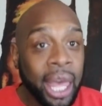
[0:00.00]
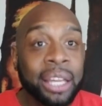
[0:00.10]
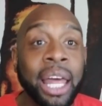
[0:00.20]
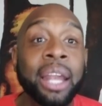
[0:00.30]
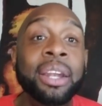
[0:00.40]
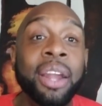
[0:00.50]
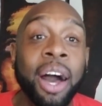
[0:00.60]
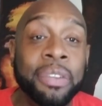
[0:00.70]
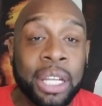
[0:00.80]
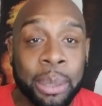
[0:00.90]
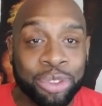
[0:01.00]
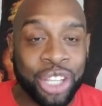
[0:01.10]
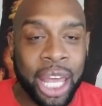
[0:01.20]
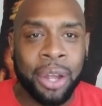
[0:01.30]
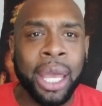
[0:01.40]
they love the Lips
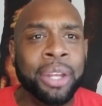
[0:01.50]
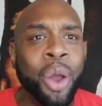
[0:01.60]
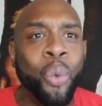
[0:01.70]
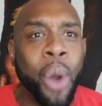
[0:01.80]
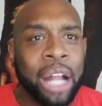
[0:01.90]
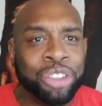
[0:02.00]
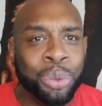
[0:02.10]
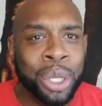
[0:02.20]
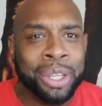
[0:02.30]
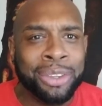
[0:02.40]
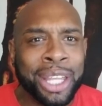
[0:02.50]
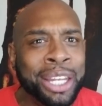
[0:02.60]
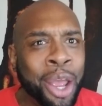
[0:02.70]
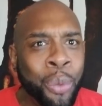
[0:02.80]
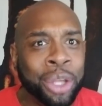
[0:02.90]
channel and they're watching with us and
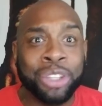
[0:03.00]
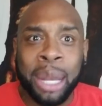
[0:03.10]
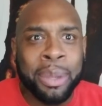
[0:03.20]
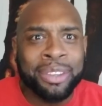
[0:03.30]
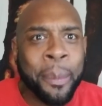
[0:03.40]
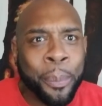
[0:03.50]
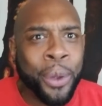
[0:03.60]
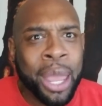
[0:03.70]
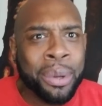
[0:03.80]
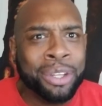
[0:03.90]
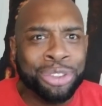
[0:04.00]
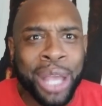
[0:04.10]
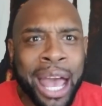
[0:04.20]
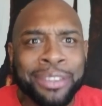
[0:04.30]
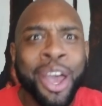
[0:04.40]
they're with, so that means they're praying with us, you
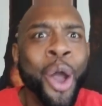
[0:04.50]
guys,